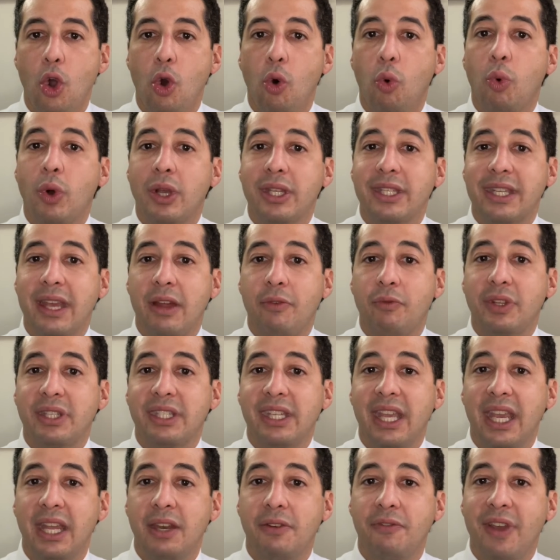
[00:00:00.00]
ones that
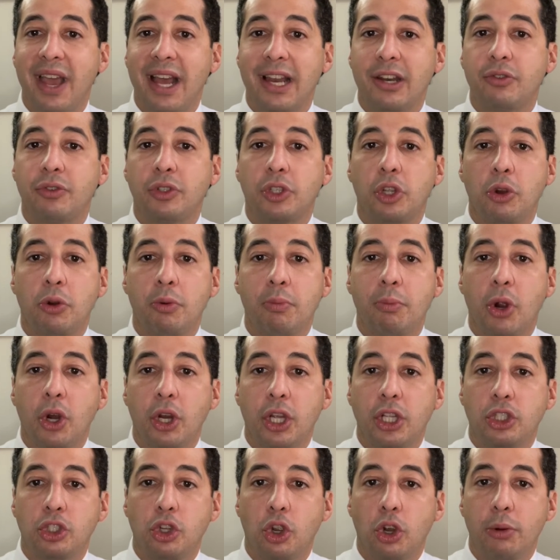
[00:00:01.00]
retain value during
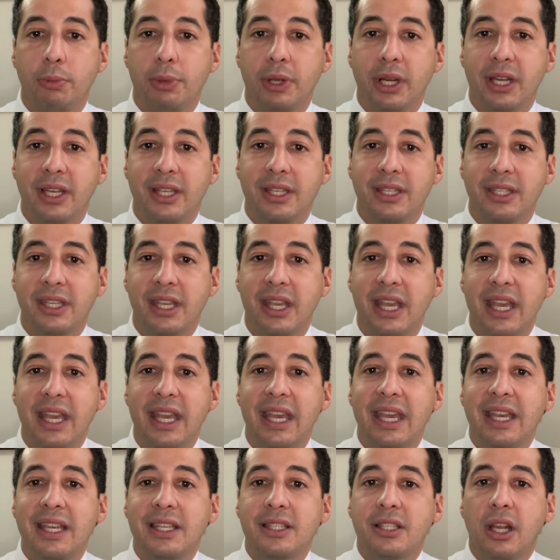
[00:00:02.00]
market turbulence,
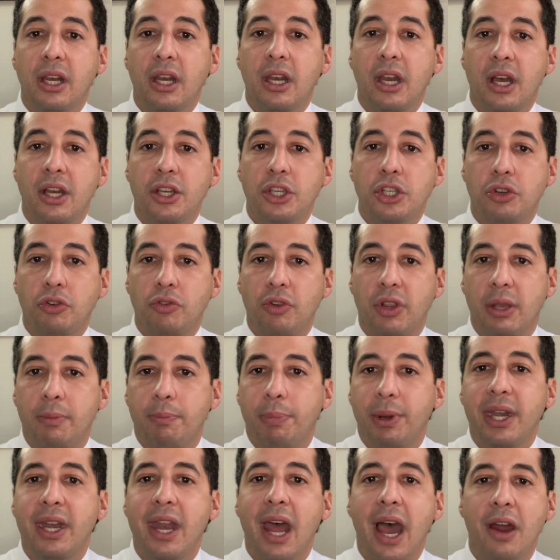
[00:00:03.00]
is a luxury
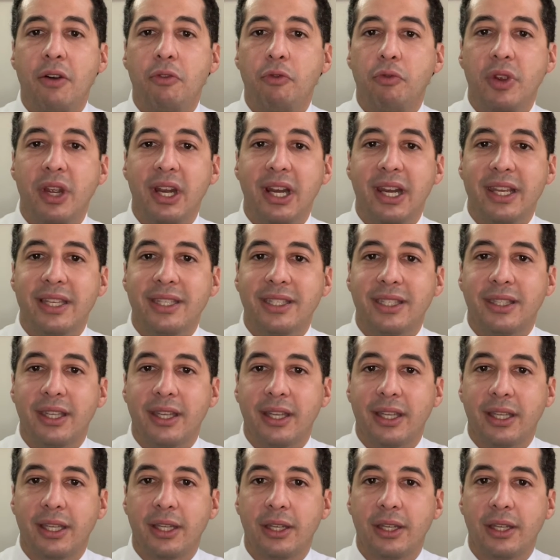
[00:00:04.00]
but not realistic.